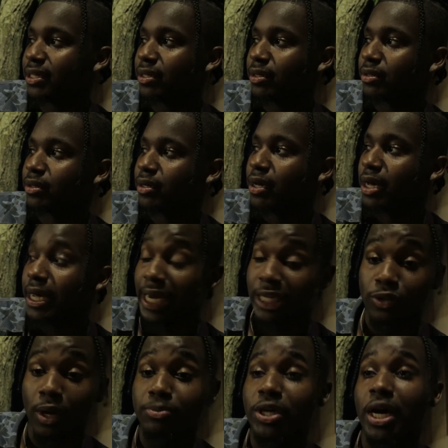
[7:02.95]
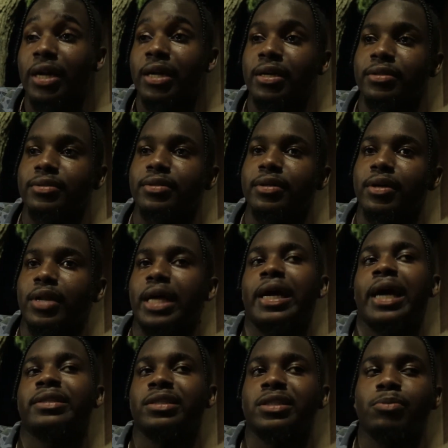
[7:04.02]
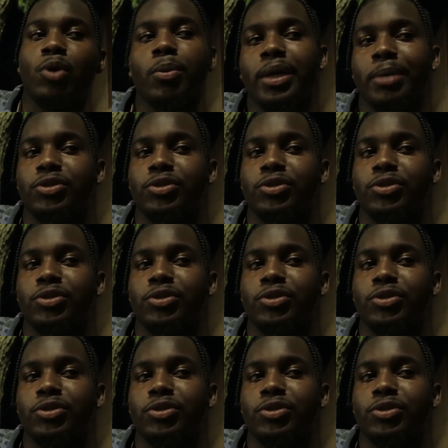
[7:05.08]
And that's why I'm trying to, like at this moment,